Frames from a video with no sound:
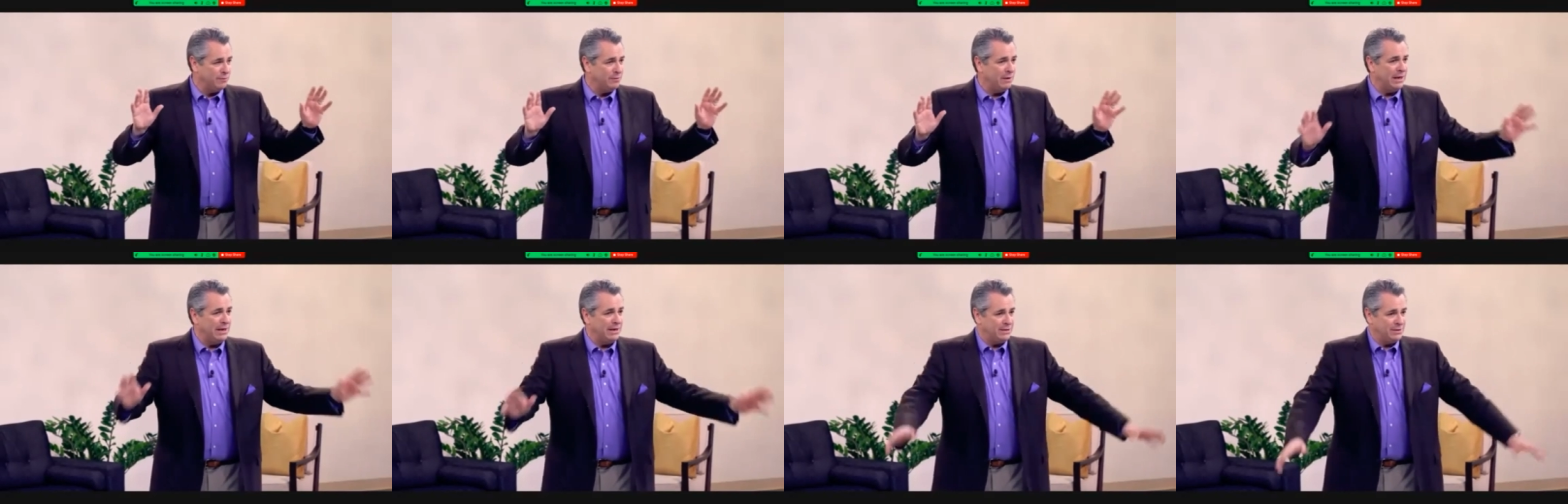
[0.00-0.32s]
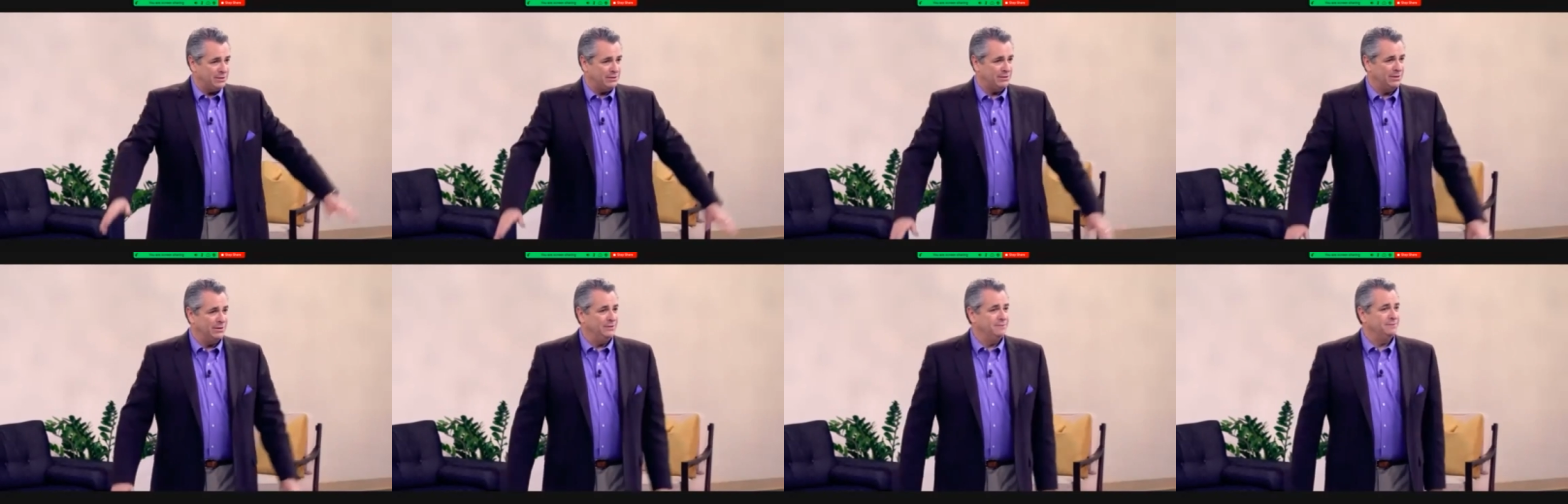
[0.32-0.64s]
to
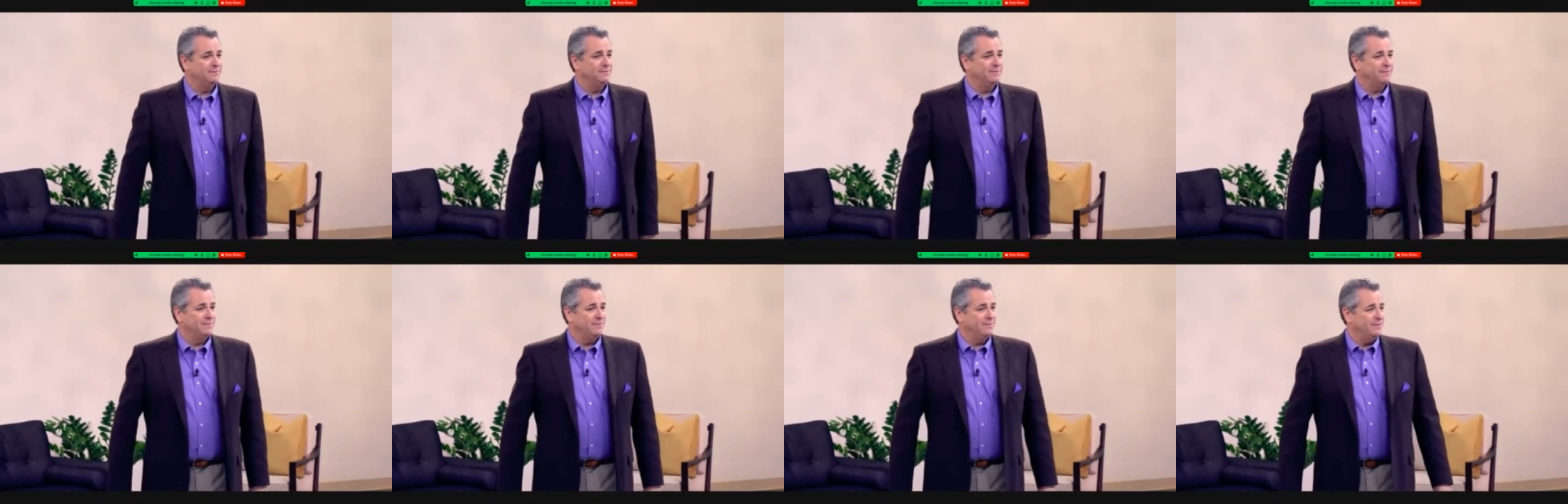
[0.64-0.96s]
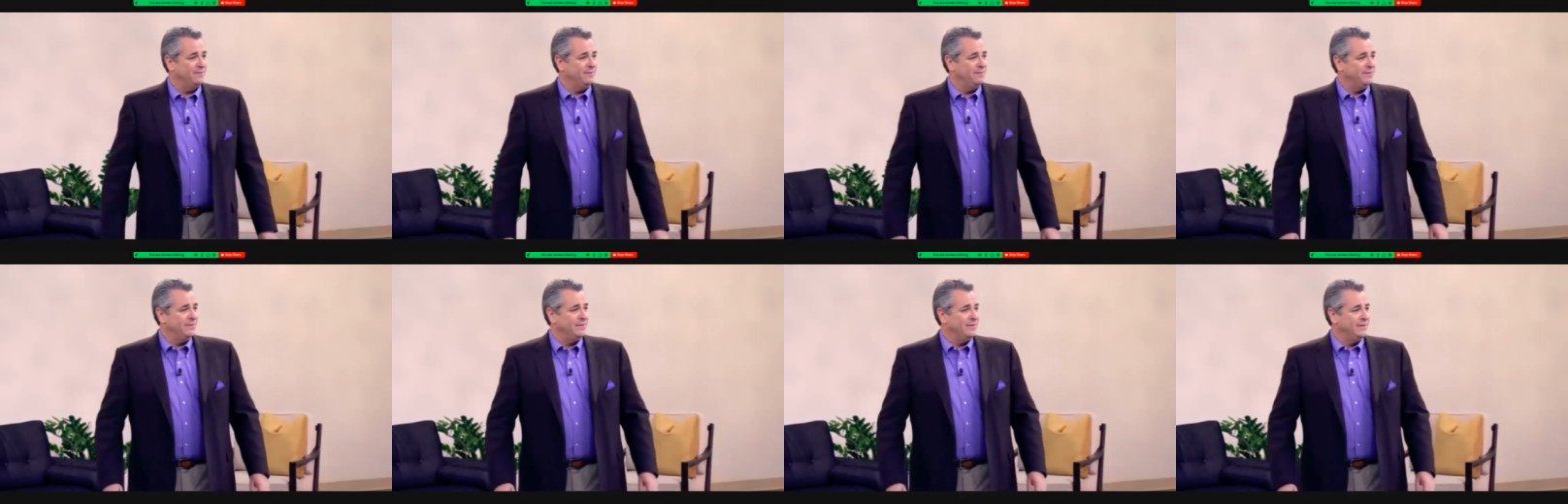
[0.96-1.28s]
mastery.
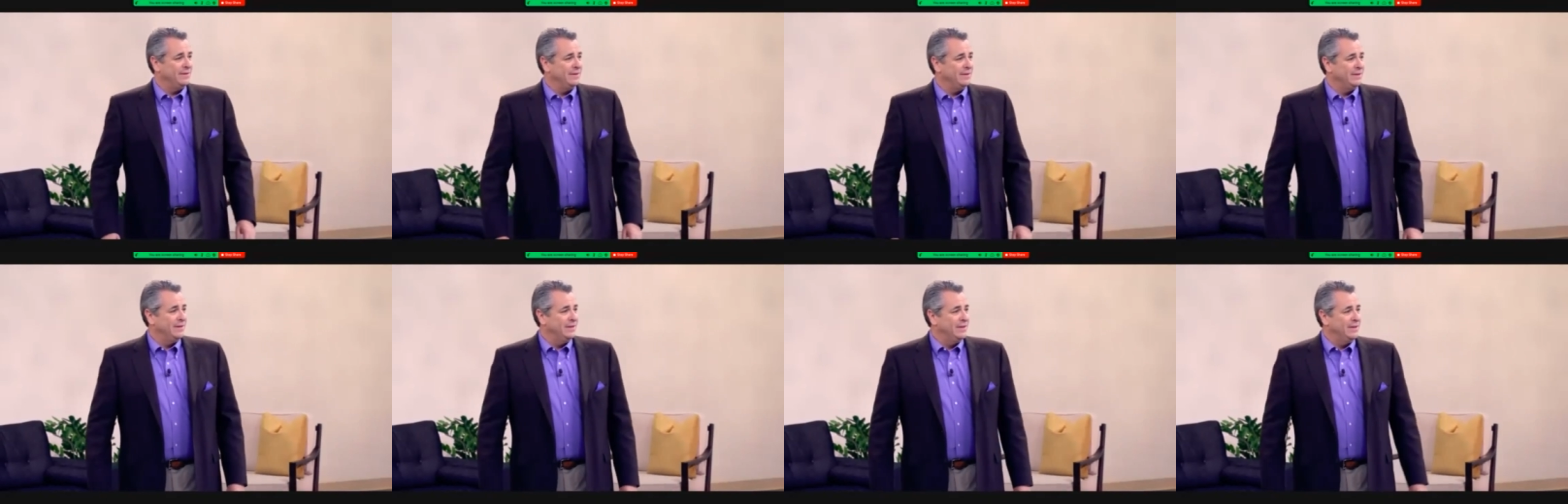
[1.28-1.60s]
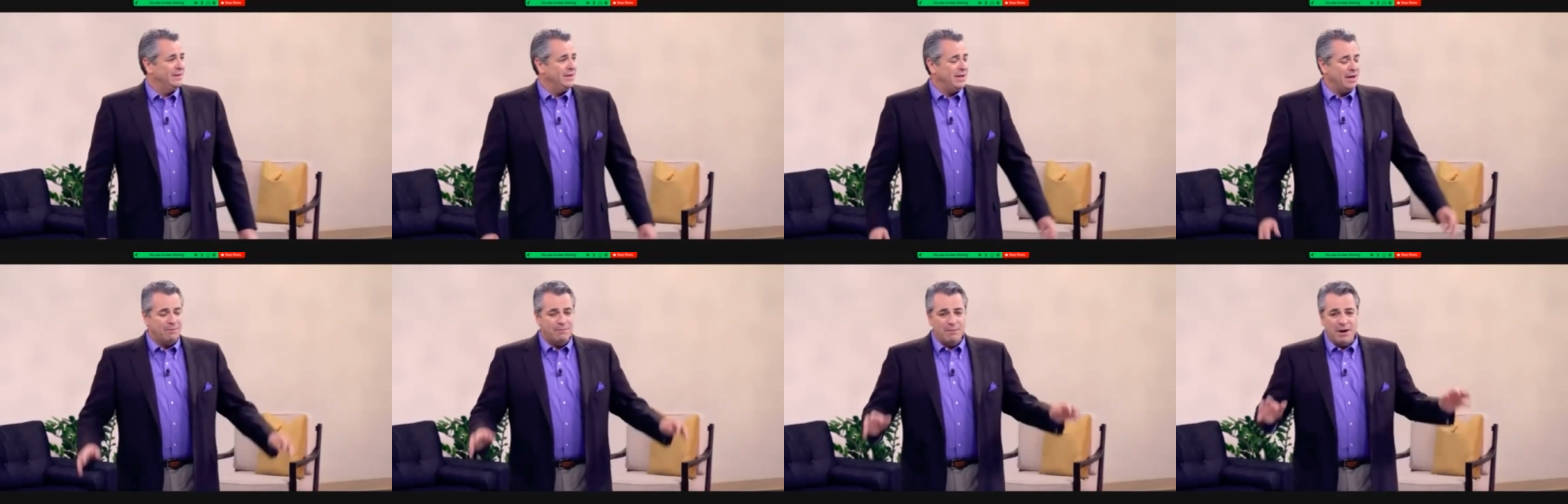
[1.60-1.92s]

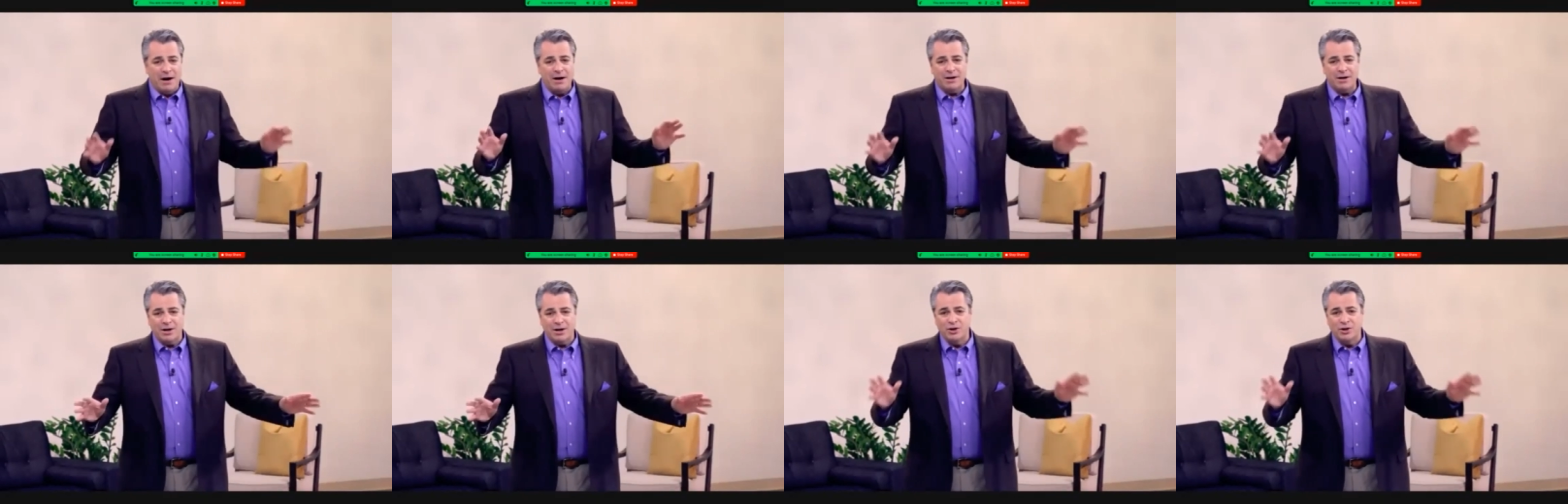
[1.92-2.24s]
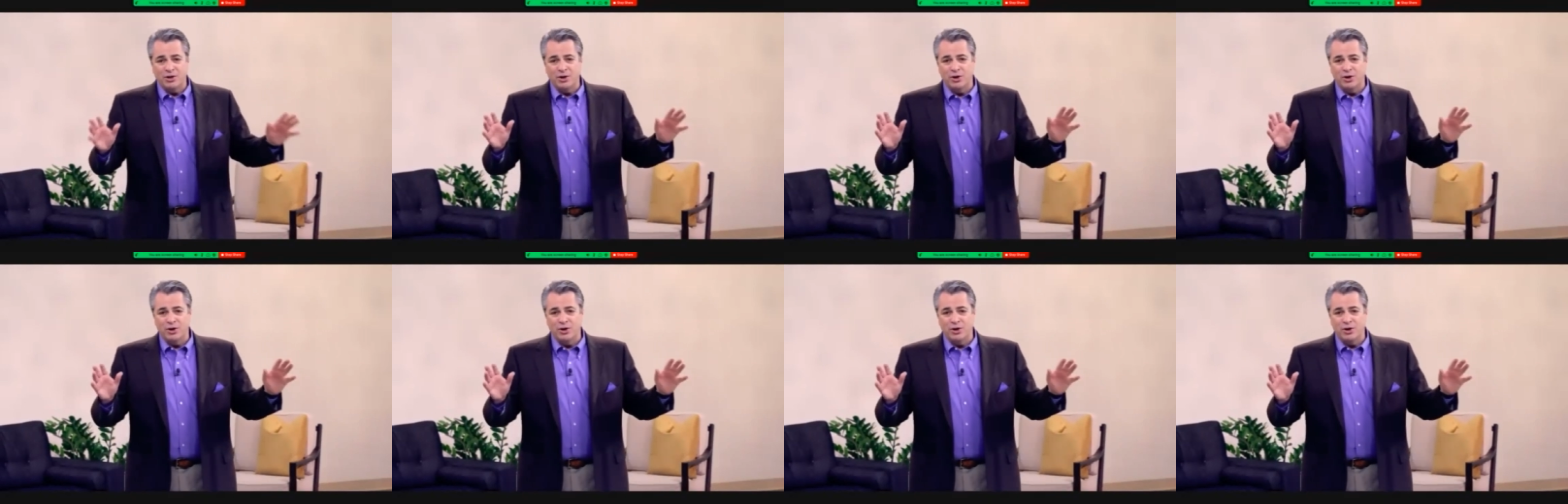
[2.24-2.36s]
American